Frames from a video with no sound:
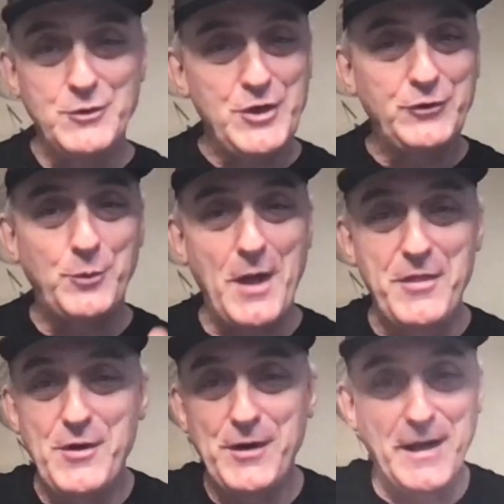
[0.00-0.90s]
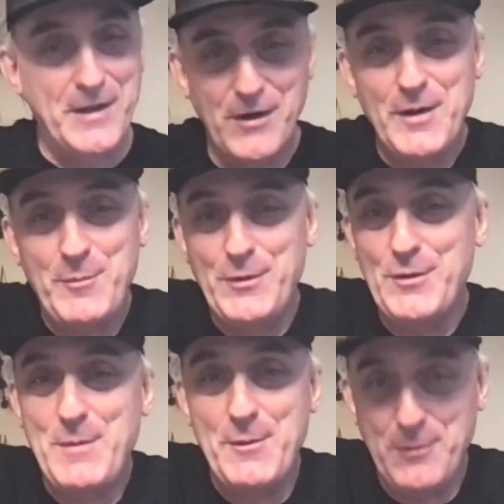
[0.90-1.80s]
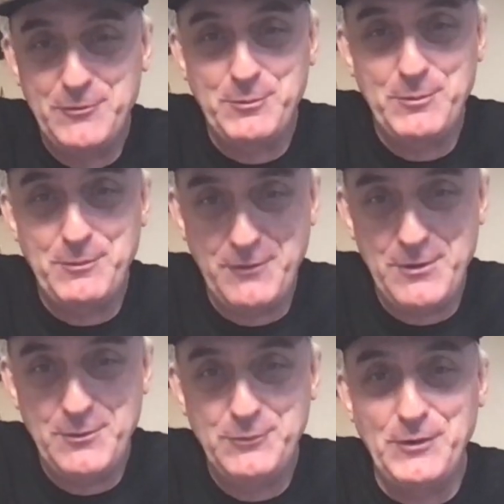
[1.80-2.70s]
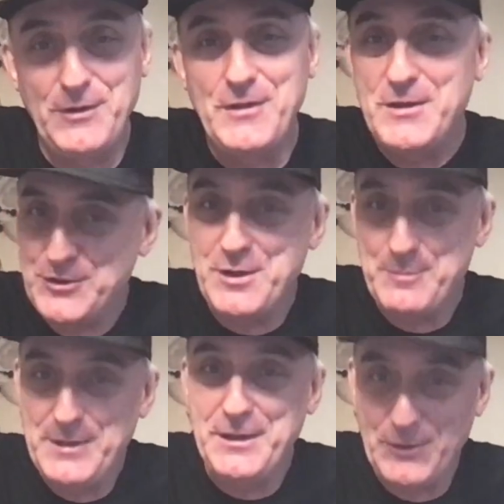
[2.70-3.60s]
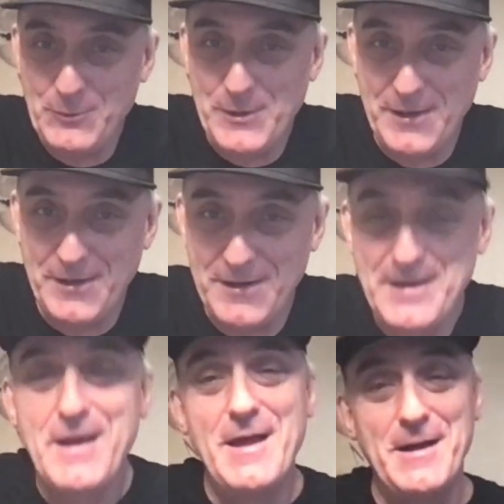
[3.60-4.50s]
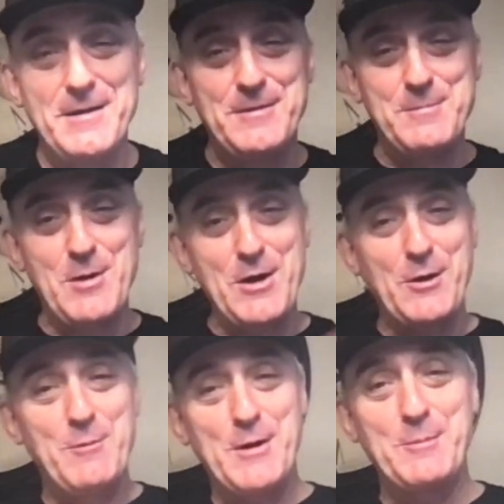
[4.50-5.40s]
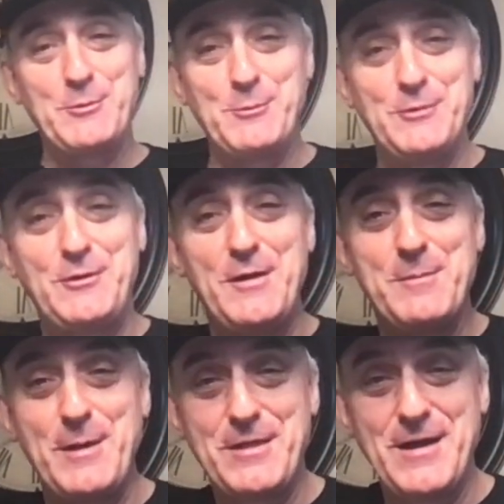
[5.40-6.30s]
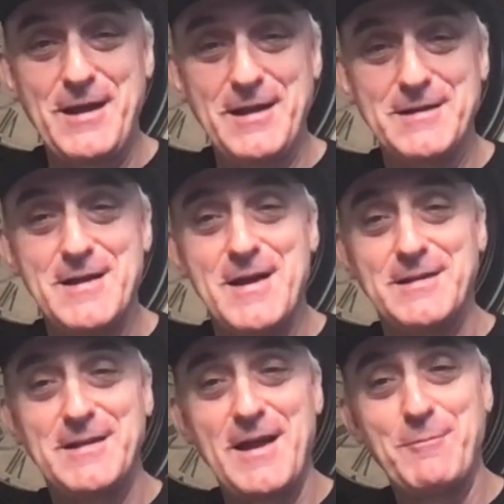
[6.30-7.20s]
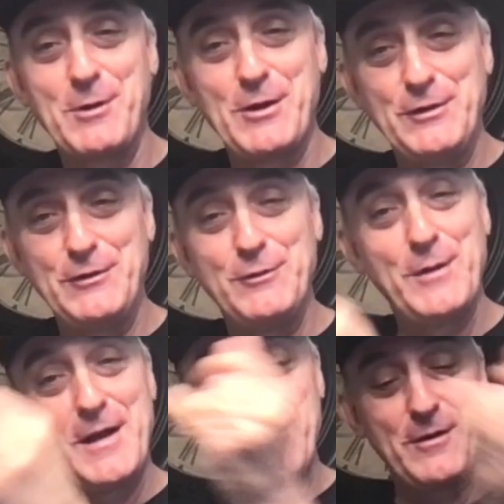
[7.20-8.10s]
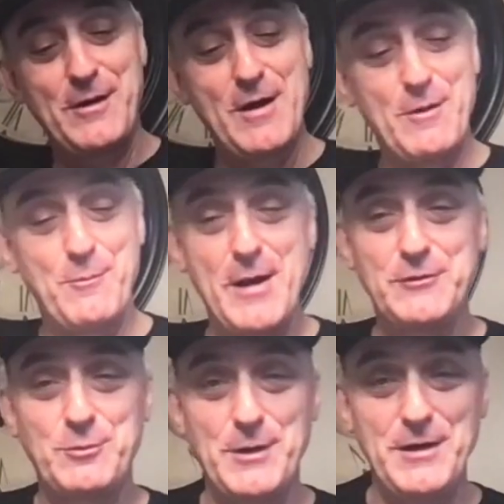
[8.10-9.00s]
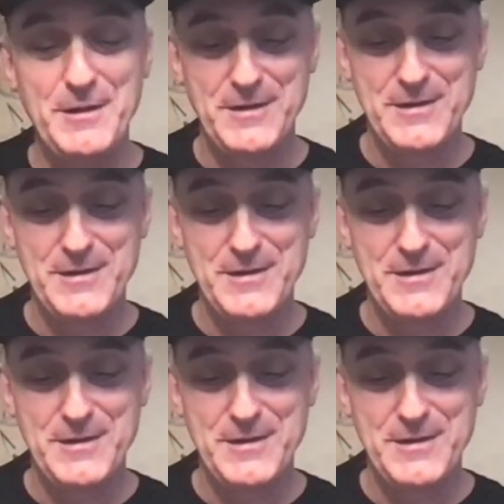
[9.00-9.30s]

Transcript: just when I thought I caught up on all my Westward reviews, they shipped me a new one. Hello, I'm Mark. Welcome to Whiskey in the Big Thicket. Today we're going to do another Westward.